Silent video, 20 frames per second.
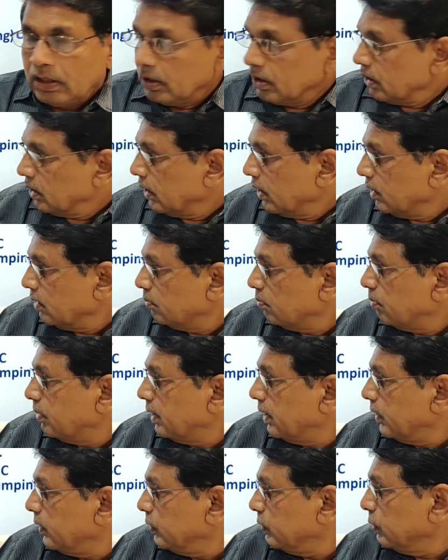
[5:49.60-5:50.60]
Then
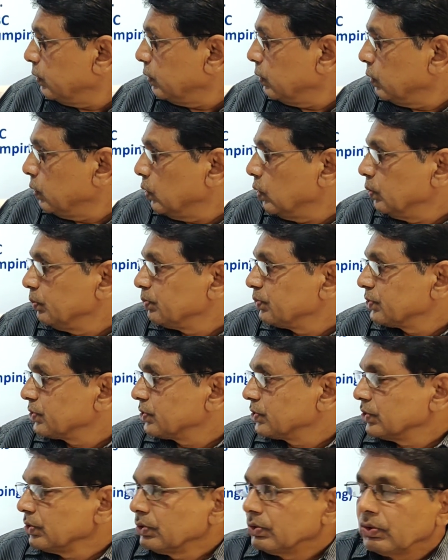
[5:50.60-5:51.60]
blood
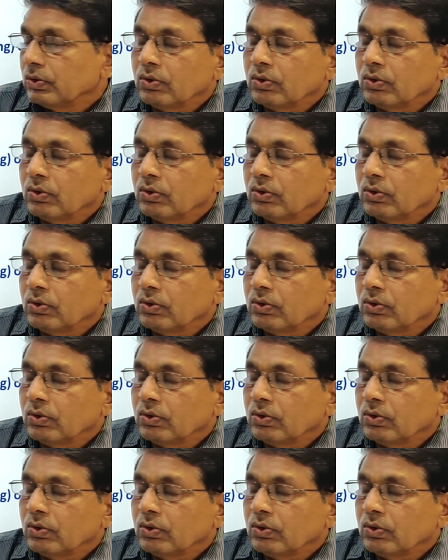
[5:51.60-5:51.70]
groups